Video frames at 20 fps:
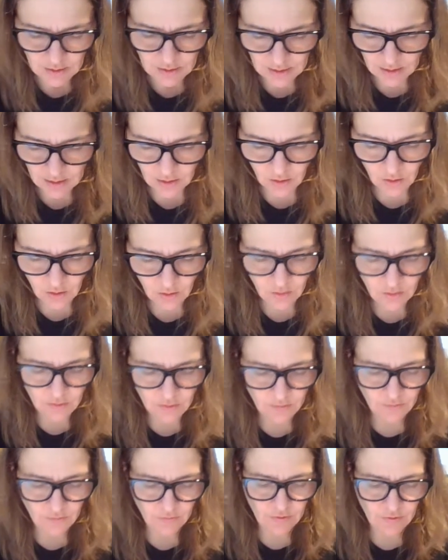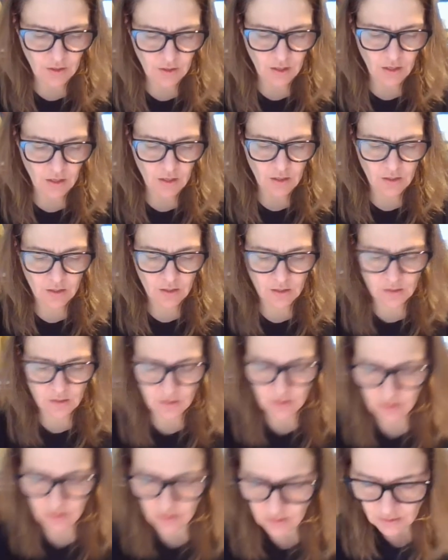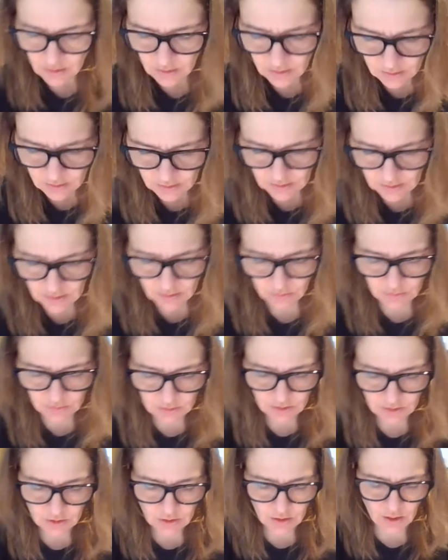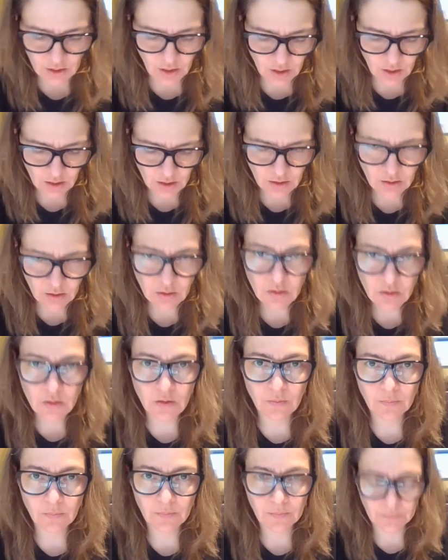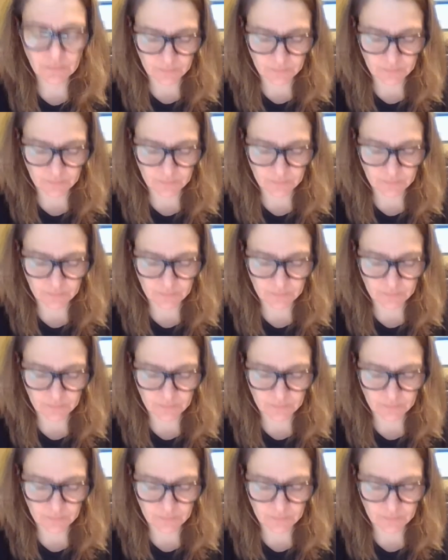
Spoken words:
get all of the single-digit cards.